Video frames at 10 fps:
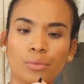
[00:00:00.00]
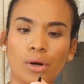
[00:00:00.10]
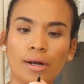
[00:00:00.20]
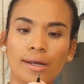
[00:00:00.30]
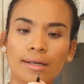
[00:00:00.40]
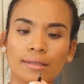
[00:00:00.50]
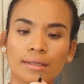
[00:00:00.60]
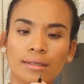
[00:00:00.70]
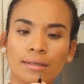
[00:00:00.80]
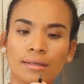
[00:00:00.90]

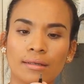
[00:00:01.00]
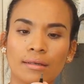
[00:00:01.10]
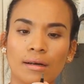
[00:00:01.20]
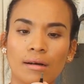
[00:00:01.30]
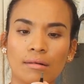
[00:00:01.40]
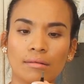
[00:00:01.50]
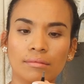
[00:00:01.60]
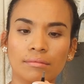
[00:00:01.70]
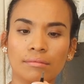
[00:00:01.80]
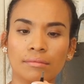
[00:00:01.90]
product. Oh,
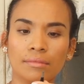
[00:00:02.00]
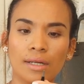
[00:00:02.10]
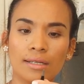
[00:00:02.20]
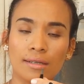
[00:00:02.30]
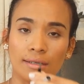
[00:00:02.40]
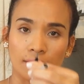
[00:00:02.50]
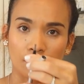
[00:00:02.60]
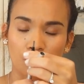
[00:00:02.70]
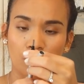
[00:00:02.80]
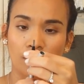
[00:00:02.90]
that's nice.
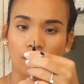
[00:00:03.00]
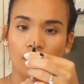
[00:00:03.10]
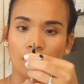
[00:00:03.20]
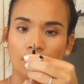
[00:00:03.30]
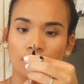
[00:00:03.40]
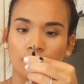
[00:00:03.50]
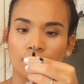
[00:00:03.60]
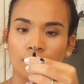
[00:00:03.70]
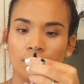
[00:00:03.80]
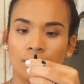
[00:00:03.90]
It's pretty long.
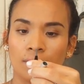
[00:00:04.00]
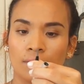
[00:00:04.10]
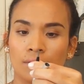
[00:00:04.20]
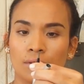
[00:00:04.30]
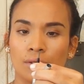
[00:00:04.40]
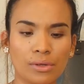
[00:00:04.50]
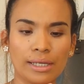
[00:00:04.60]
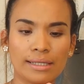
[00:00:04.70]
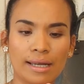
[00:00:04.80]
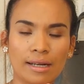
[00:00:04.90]
So
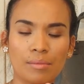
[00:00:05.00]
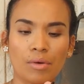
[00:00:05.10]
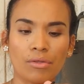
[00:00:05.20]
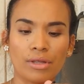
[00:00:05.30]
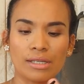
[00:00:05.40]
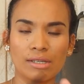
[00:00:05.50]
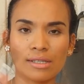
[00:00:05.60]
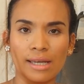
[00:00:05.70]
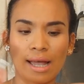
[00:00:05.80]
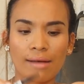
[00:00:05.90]
really excited about this
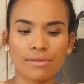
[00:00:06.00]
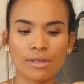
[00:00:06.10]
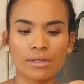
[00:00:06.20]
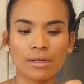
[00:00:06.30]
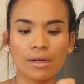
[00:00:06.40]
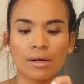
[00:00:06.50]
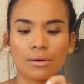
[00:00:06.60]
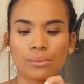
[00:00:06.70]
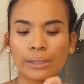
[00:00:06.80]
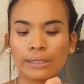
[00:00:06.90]
because I haven't
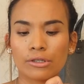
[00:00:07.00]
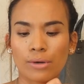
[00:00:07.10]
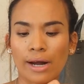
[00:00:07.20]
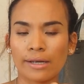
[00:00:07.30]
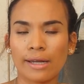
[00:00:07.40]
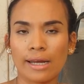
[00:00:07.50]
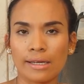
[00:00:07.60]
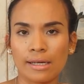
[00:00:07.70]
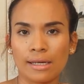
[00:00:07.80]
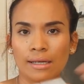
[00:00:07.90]
really tried
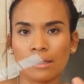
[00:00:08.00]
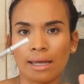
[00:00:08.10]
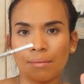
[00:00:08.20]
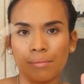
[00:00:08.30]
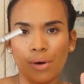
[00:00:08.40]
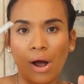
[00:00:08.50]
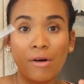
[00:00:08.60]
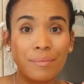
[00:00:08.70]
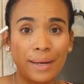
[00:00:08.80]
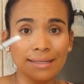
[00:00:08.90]
any like
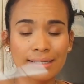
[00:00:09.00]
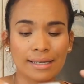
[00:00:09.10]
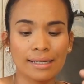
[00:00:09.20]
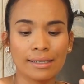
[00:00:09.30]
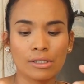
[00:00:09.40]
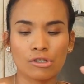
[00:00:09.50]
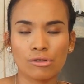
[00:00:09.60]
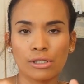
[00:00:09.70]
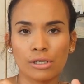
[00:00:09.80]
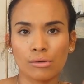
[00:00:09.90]
brow pencil. I
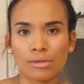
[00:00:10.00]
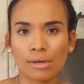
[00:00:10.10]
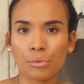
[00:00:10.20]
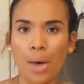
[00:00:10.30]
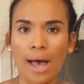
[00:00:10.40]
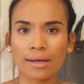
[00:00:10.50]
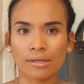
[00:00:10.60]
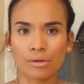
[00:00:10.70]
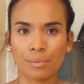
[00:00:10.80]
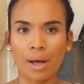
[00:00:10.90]
usually use
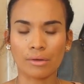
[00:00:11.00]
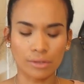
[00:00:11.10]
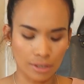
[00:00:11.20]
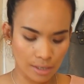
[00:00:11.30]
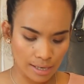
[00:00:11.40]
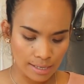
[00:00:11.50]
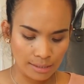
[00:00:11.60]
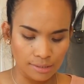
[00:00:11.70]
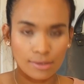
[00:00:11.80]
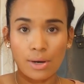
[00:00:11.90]
wax or powder.
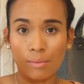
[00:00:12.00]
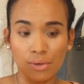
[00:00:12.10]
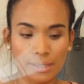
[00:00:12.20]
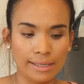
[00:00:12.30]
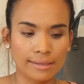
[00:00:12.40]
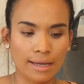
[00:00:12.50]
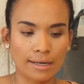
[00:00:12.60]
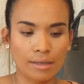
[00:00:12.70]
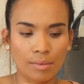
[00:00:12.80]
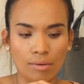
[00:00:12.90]
So I'm really
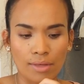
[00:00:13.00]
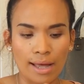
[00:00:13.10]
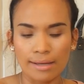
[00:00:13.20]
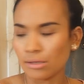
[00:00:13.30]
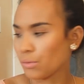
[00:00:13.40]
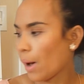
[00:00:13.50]
excited about that as